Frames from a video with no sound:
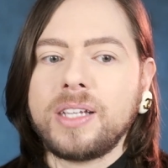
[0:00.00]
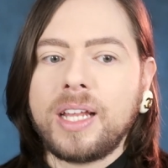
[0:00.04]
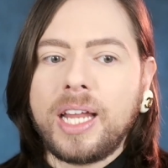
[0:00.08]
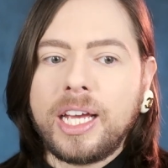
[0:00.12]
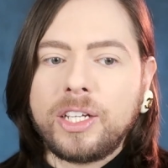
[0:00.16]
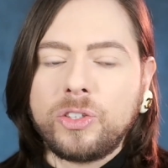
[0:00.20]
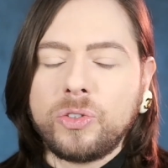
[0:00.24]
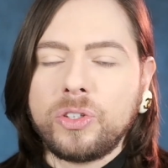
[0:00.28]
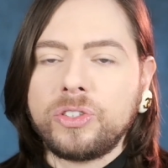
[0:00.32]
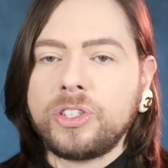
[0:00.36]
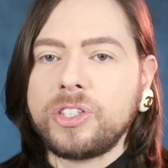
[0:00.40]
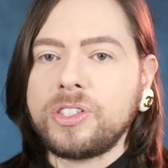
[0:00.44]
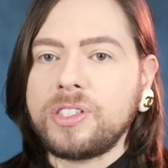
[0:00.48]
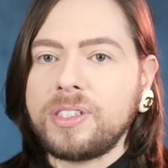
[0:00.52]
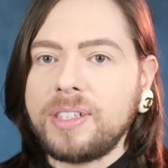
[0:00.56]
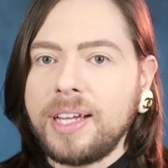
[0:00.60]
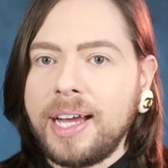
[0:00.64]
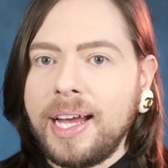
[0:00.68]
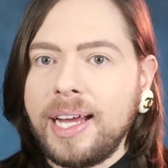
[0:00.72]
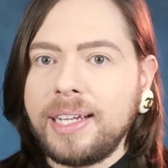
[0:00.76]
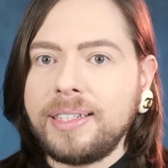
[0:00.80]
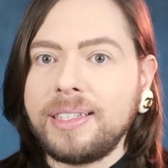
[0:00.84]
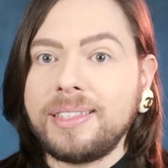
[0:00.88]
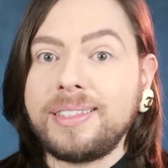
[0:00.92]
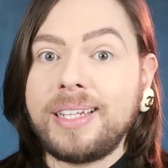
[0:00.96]
I like to
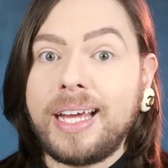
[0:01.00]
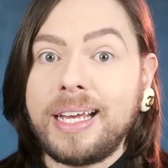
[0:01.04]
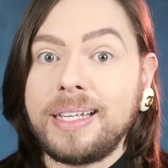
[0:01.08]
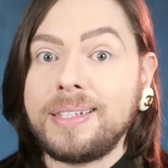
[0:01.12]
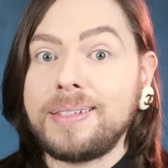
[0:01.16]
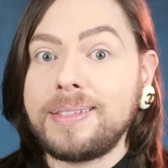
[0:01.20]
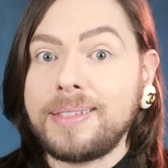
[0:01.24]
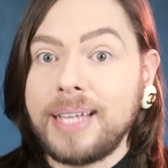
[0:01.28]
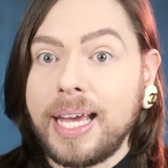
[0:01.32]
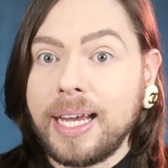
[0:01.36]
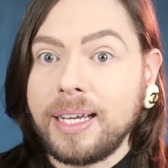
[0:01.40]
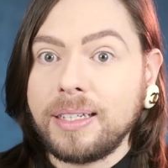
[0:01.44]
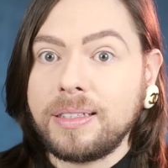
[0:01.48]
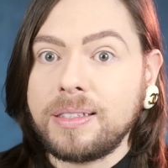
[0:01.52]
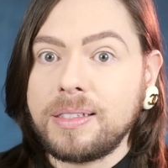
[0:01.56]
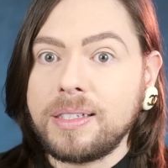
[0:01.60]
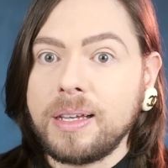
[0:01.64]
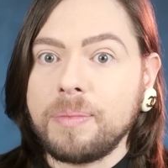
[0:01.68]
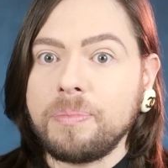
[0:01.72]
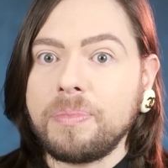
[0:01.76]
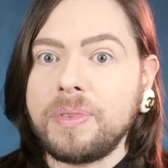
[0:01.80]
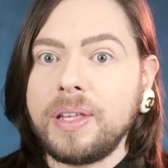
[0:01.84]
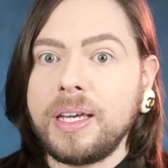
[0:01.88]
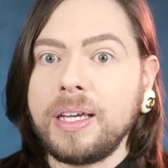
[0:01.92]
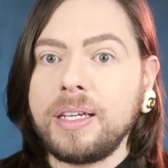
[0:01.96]
understand and dissect
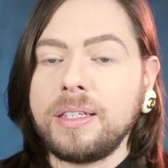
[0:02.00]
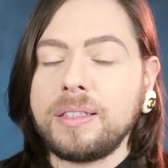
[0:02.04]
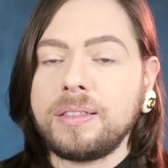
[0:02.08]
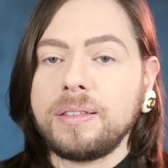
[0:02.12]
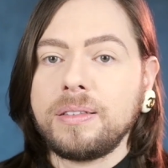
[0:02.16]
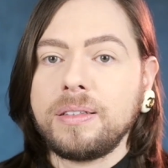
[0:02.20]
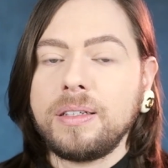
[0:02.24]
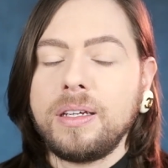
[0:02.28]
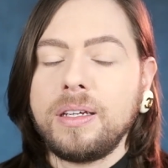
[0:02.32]
something.